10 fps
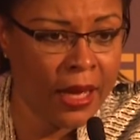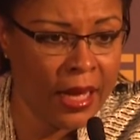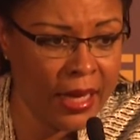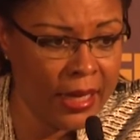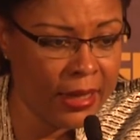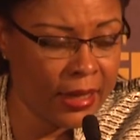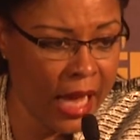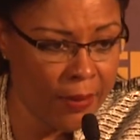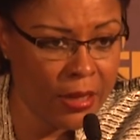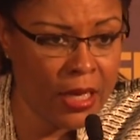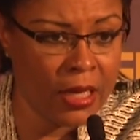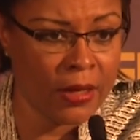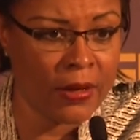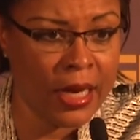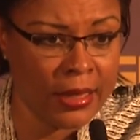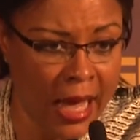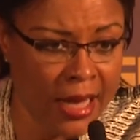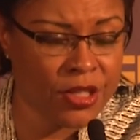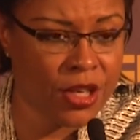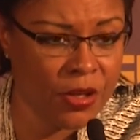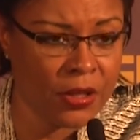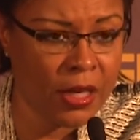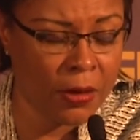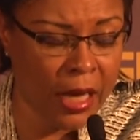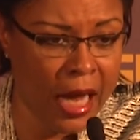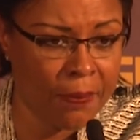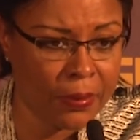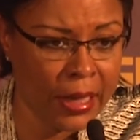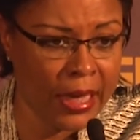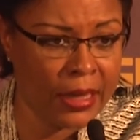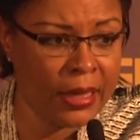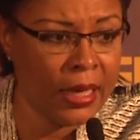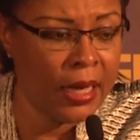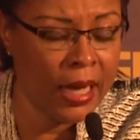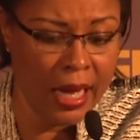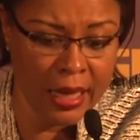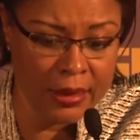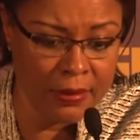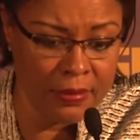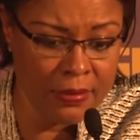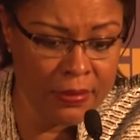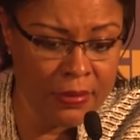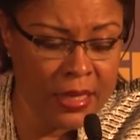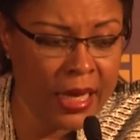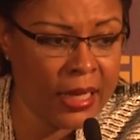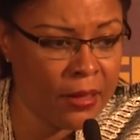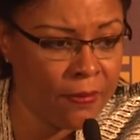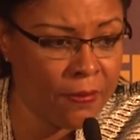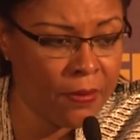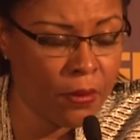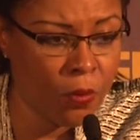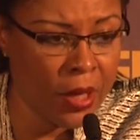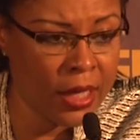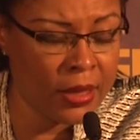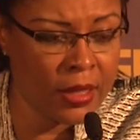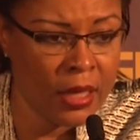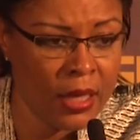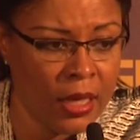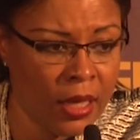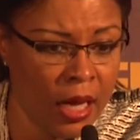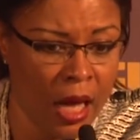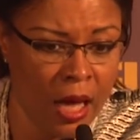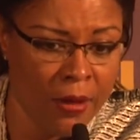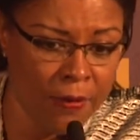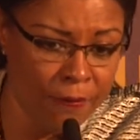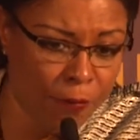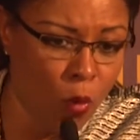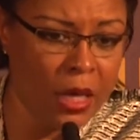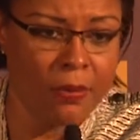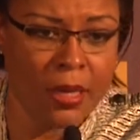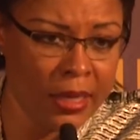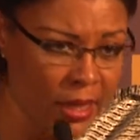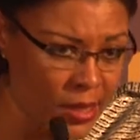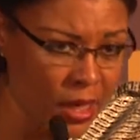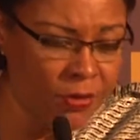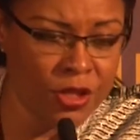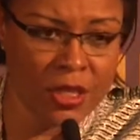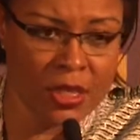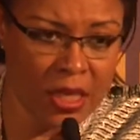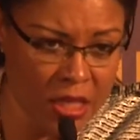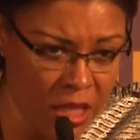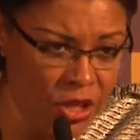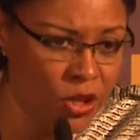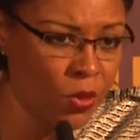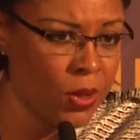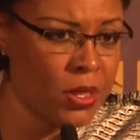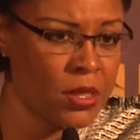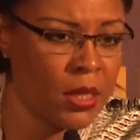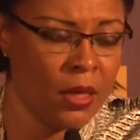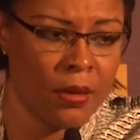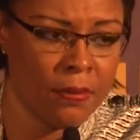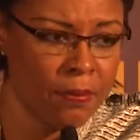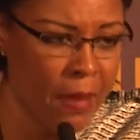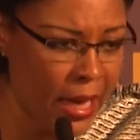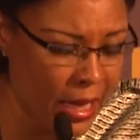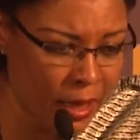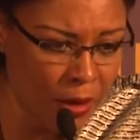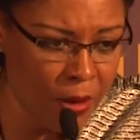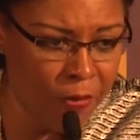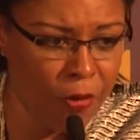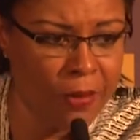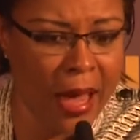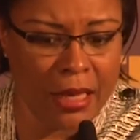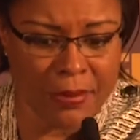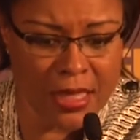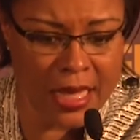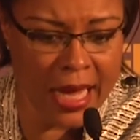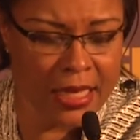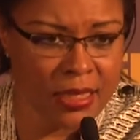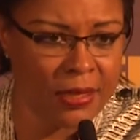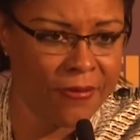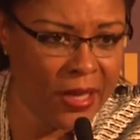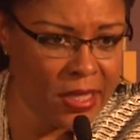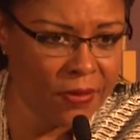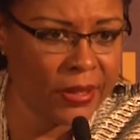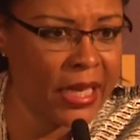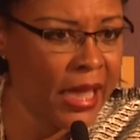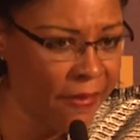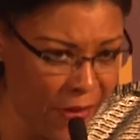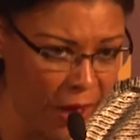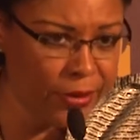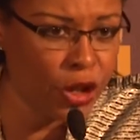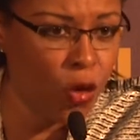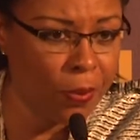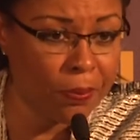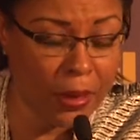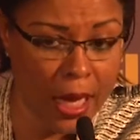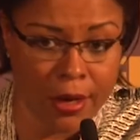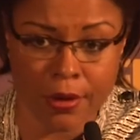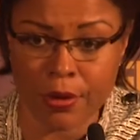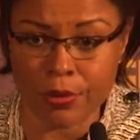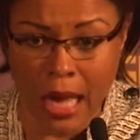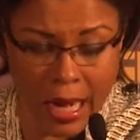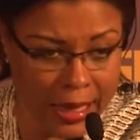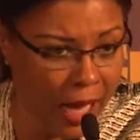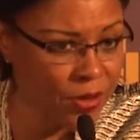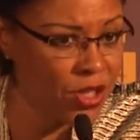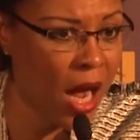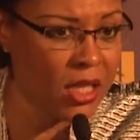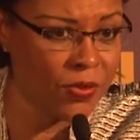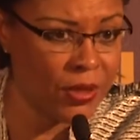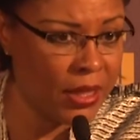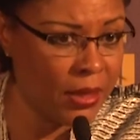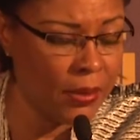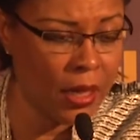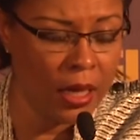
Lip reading: and came in here and executed their game plan and did it with 40 minutes of just continuous making. If we made mistakes defensively, they found the open player who knocked down shots for them.